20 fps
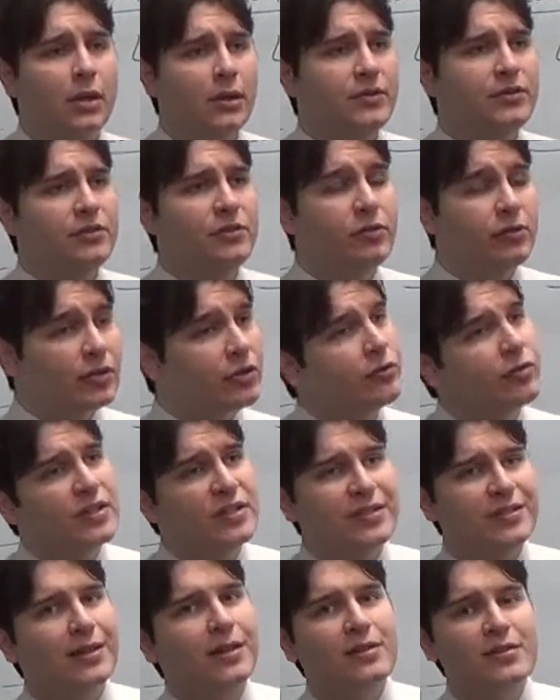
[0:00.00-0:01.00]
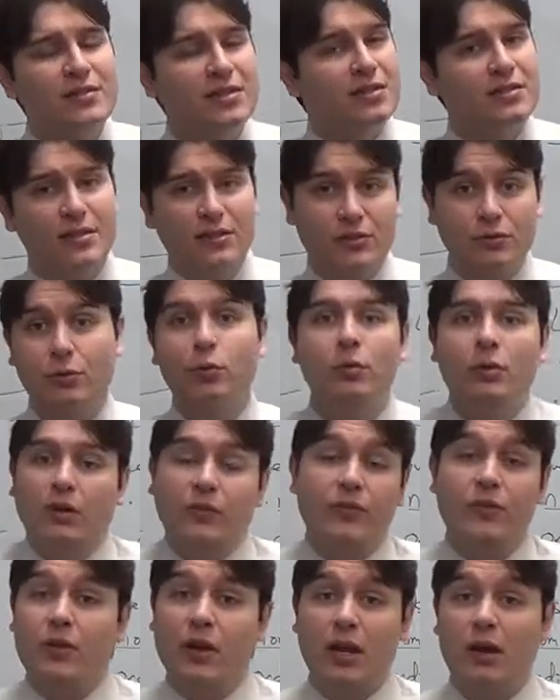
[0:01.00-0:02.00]
0 degrees Celsius is cool
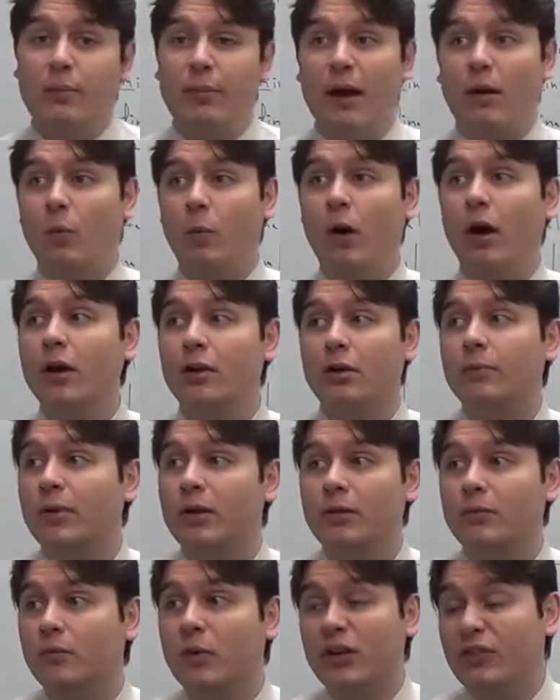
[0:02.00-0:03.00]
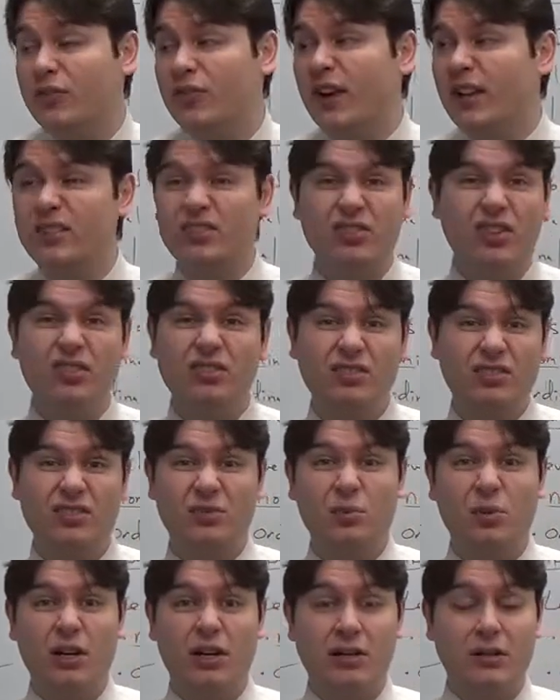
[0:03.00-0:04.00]
if you care about water, but what if you add salt into the
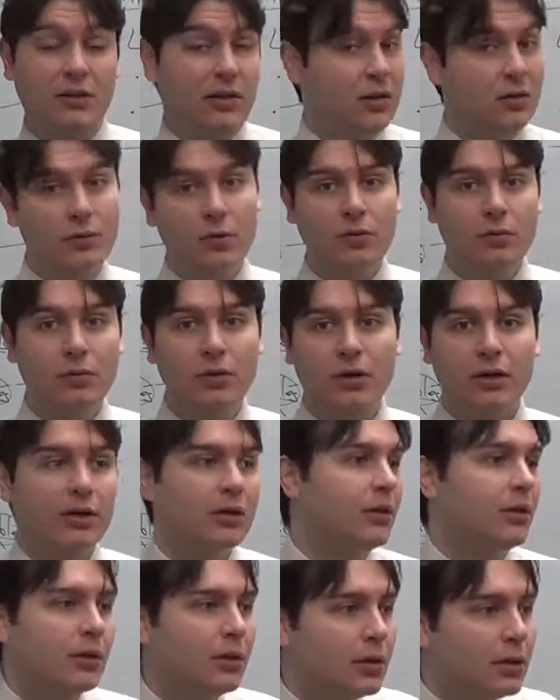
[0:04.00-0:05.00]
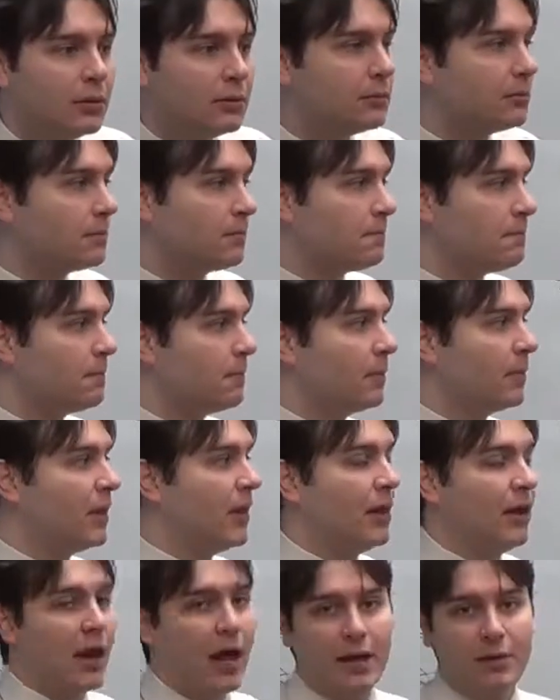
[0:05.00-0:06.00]
water? Then it won't work.
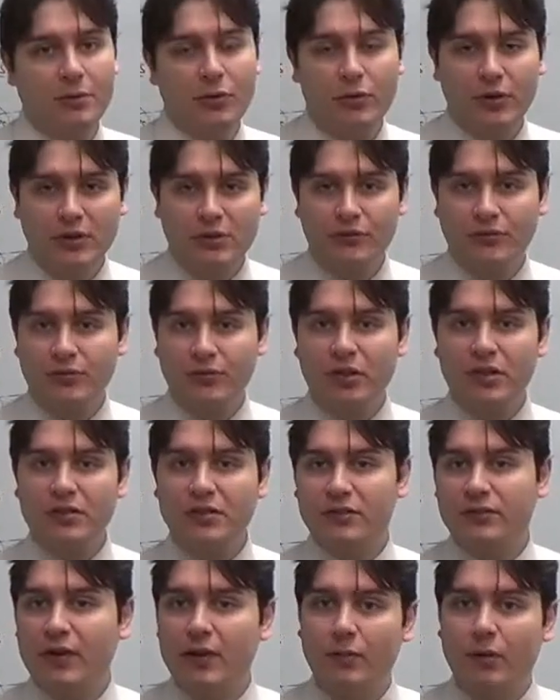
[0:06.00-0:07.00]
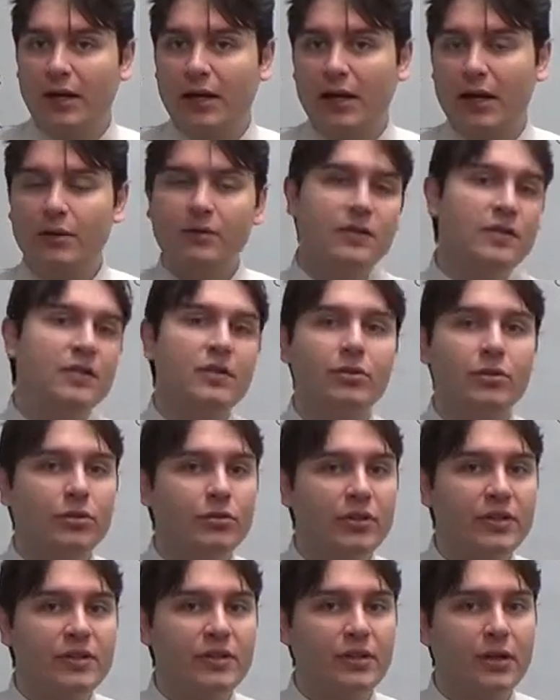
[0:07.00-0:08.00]
Am I going to freeze if I walk out in 0
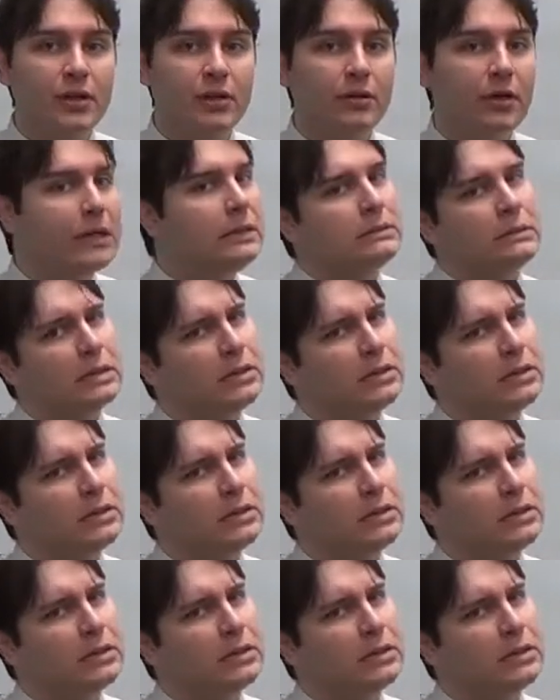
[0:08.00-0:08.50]
degrees centigrade?